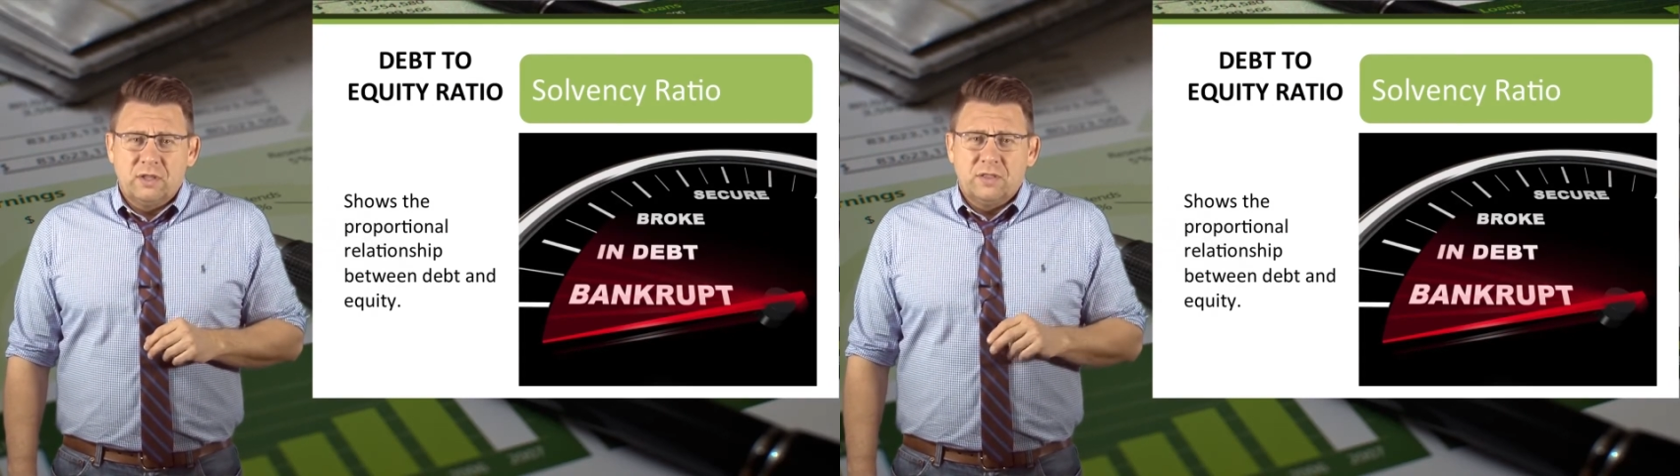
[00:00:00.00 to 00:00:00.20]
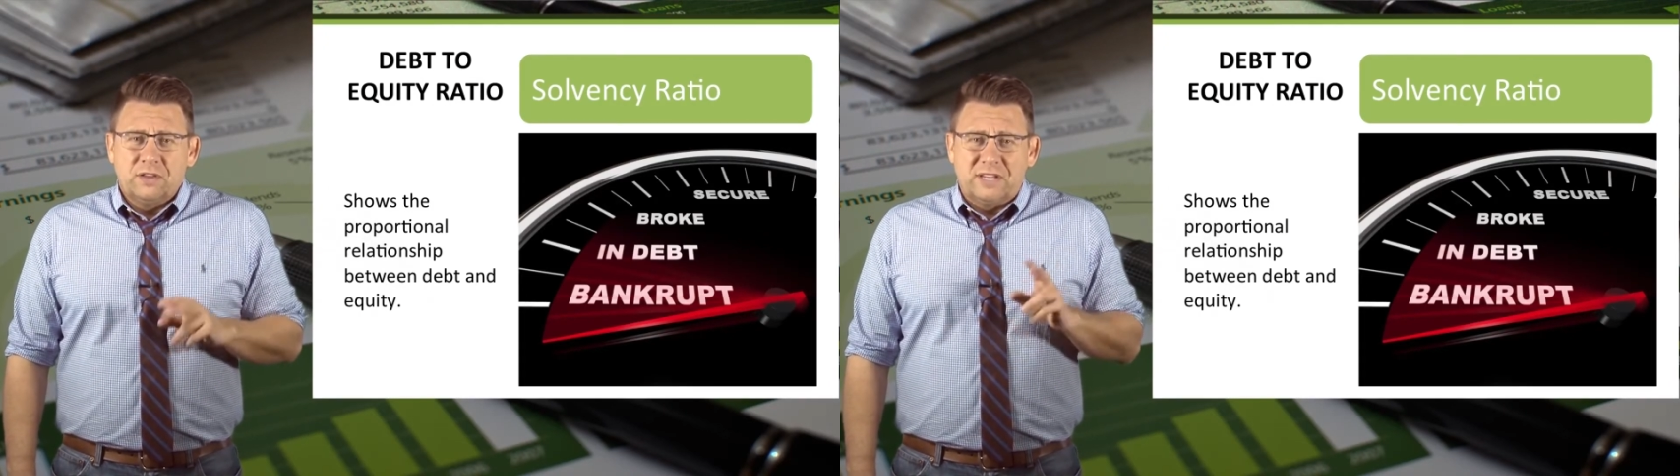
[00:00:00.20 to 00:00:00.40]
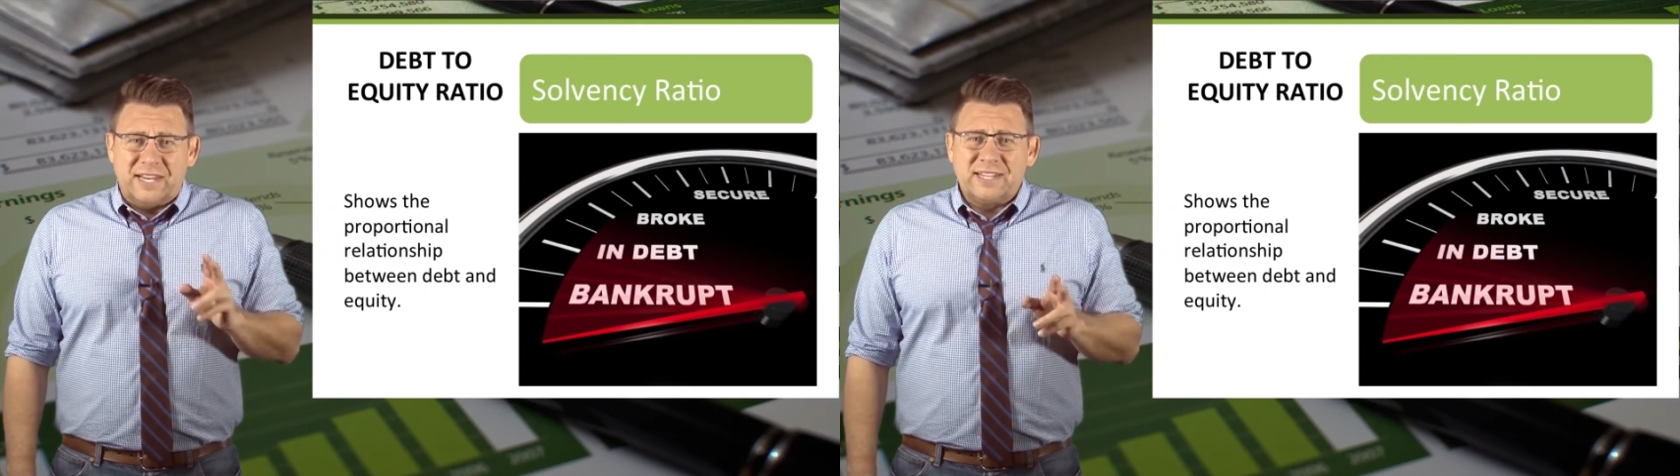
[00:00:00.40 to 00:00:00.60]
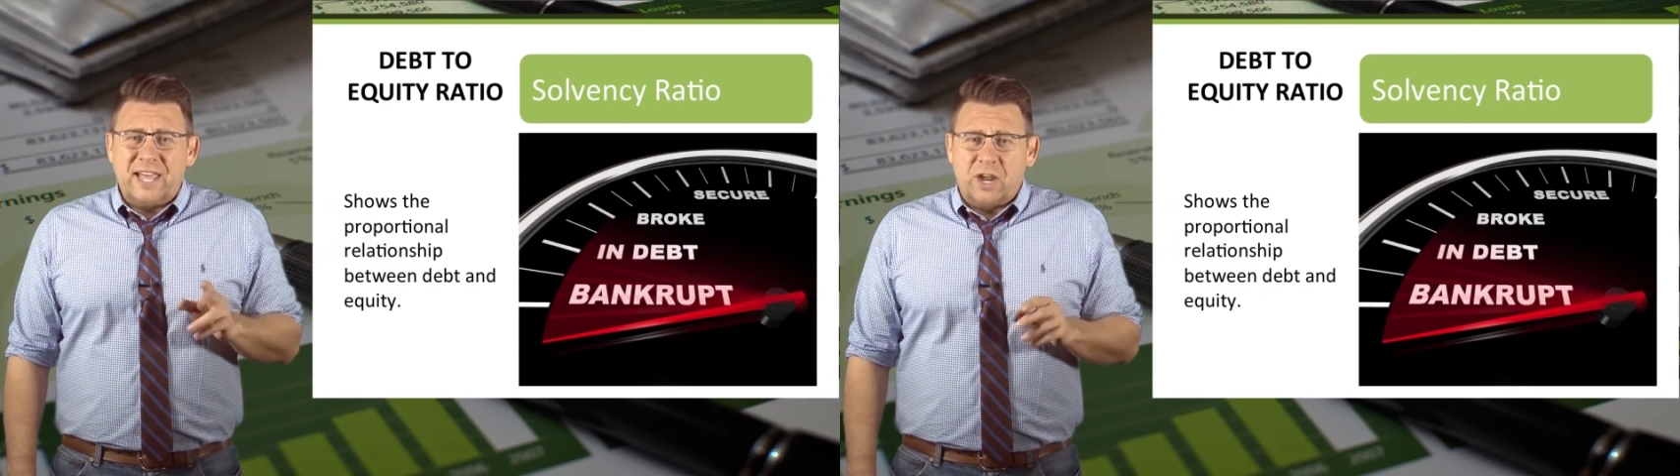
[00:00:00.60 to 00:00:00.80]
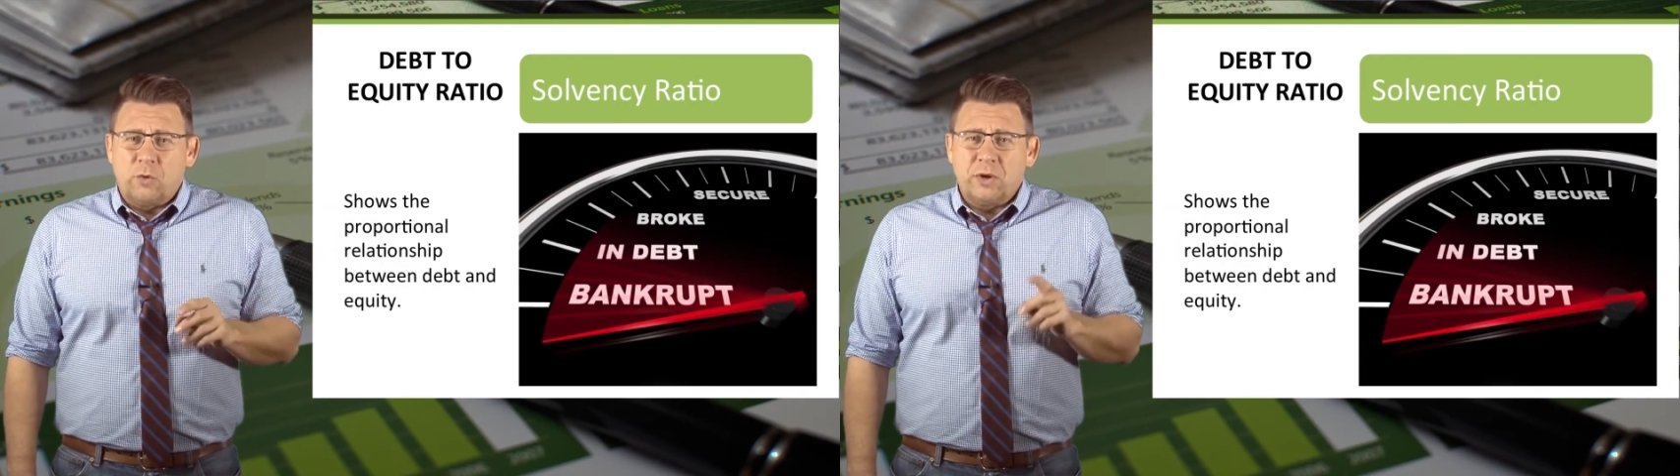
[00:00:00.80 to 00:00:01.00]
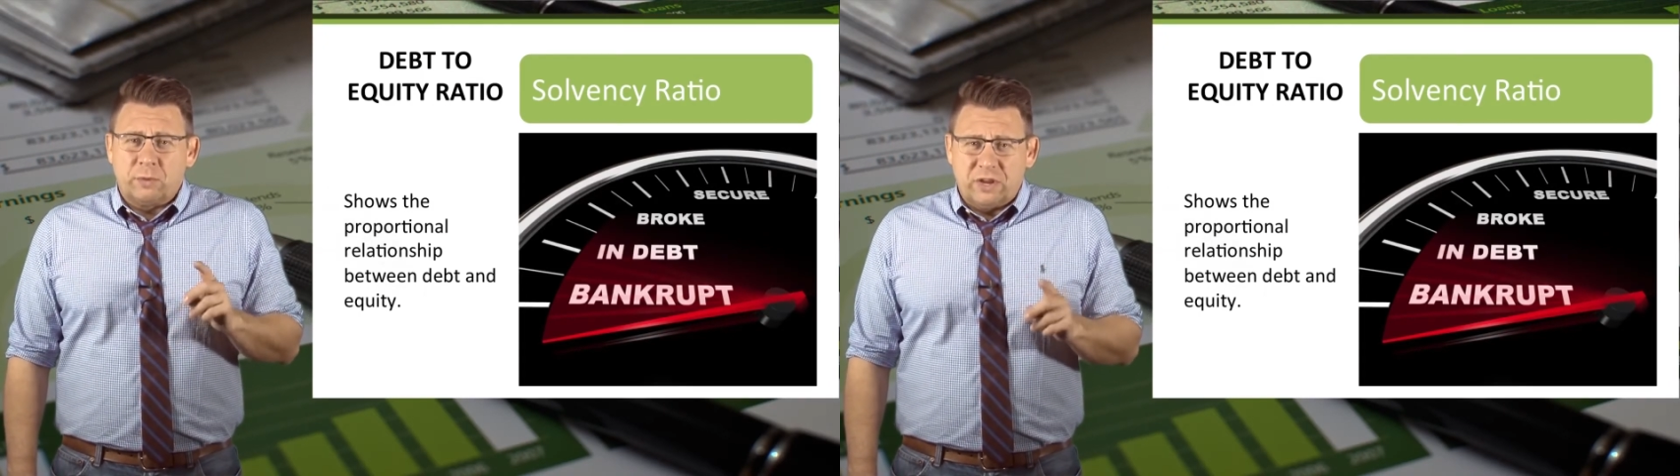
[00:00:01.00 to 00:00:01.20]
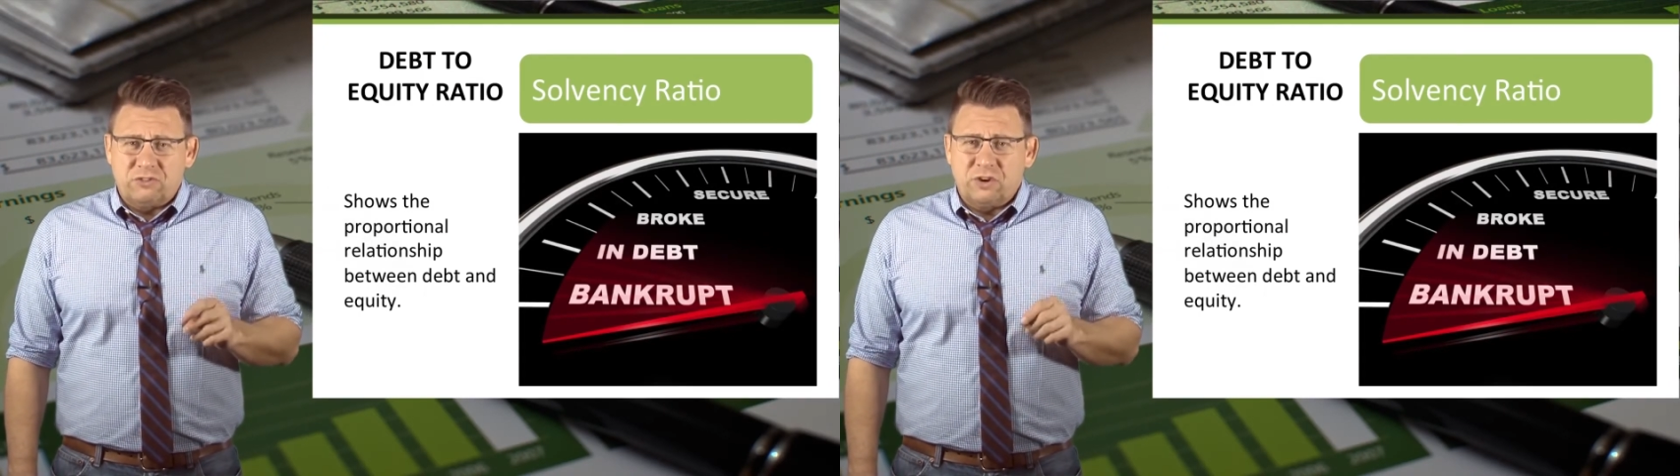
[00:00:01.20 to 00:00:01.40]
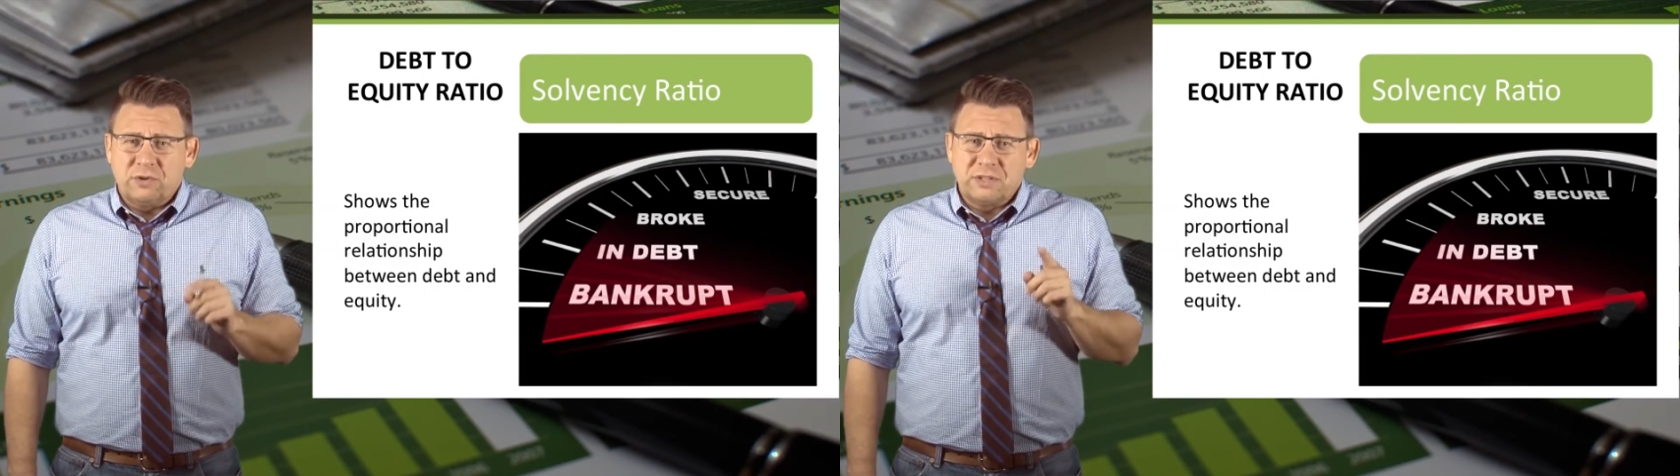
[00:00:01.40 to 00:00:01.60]
The debt-to-equity
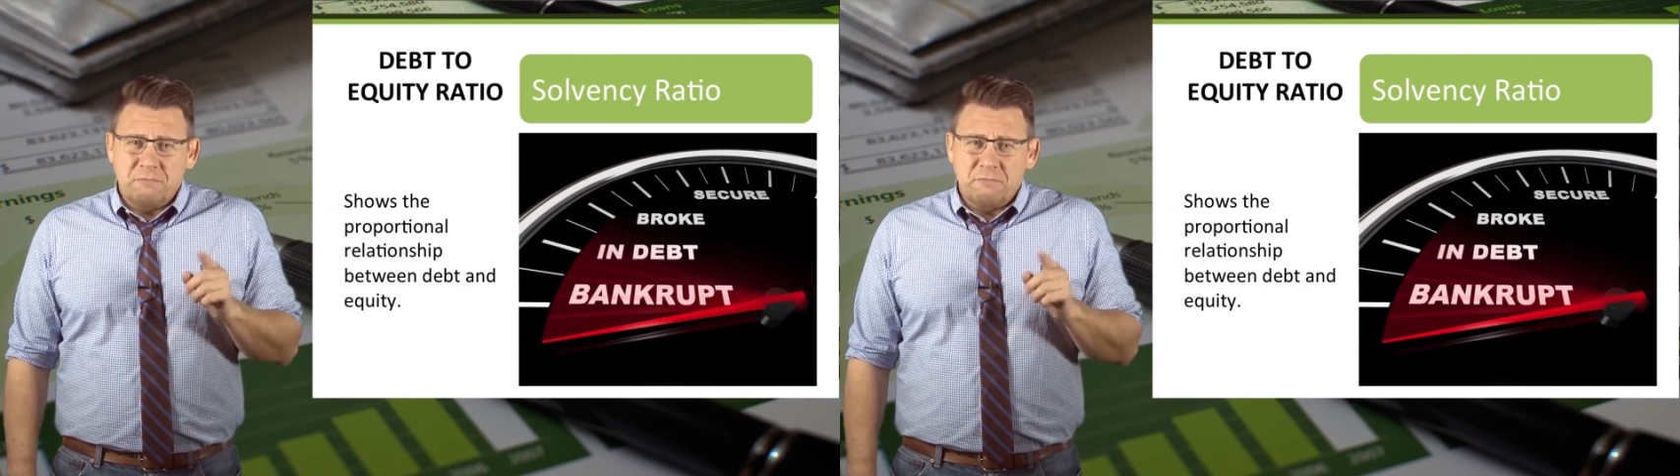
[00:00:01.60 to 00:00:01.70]
ratio is